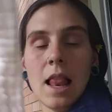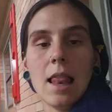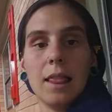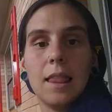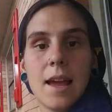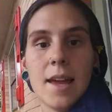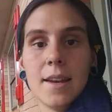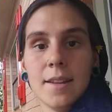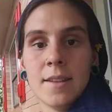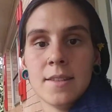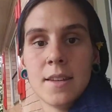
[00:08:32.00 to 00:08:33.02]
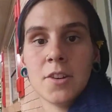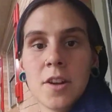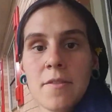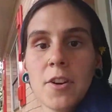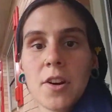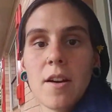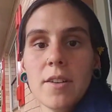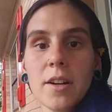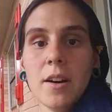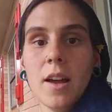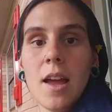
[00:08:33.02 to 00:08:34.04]
lay it in the center of your cover,
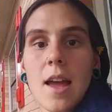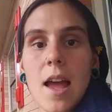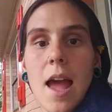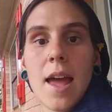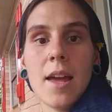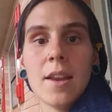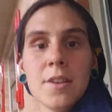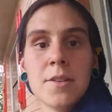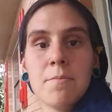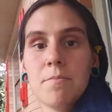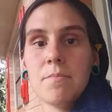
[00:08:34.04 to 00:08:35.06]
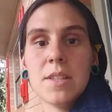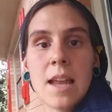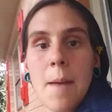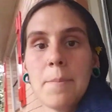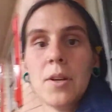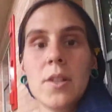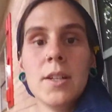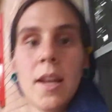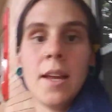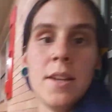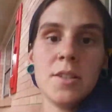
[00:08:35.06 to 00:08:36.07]
and snap it on,
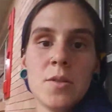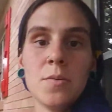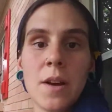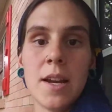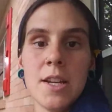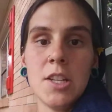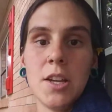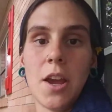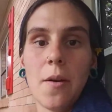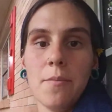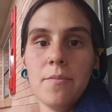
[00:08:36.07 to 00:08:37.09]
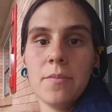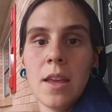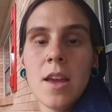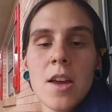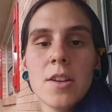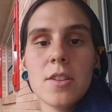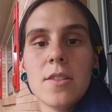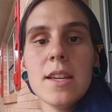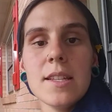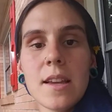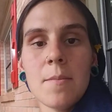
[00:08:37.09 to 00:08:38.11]
and it's ready to go. So
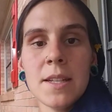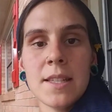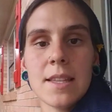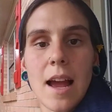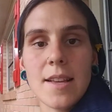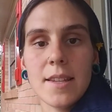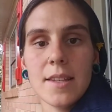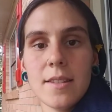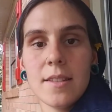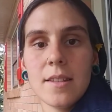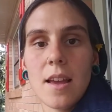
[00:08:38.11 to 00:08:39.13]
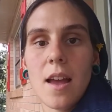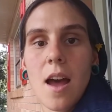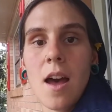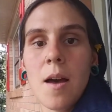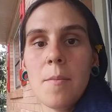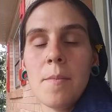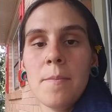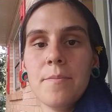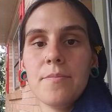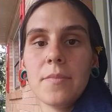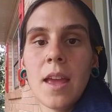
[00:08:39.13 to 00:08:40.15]
these come in sizes.
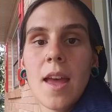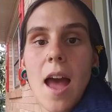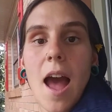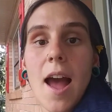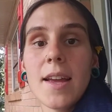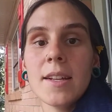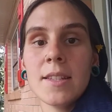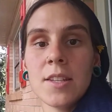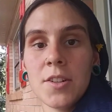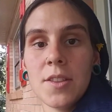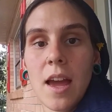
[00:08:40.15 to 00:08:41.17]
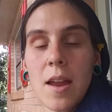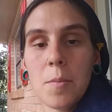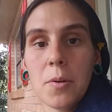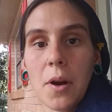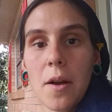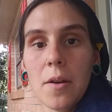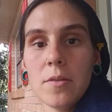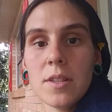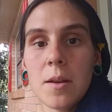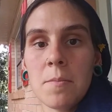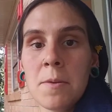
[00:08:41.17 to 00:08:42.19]
I consider that a pro.
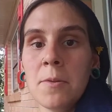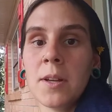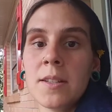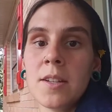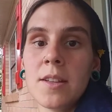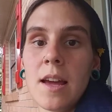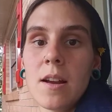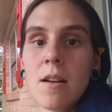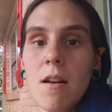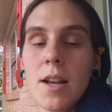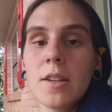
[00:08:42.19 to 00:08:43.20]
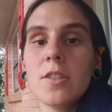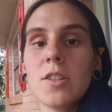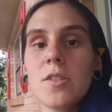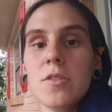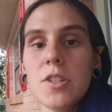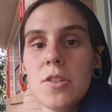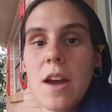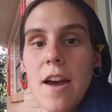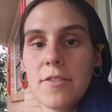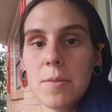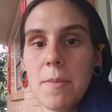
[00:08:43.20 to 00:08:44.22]
Some people consider that a con, because you do
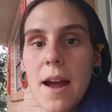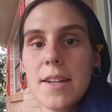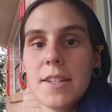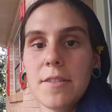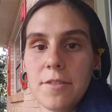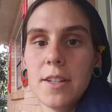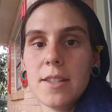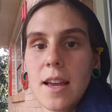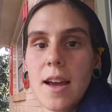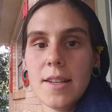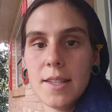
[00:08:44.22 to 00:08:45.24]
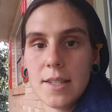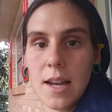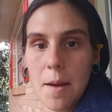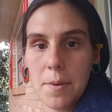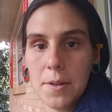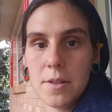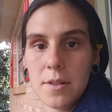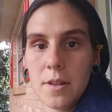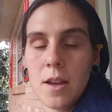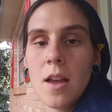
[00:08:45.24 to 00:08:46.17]
have to buy different size diapers,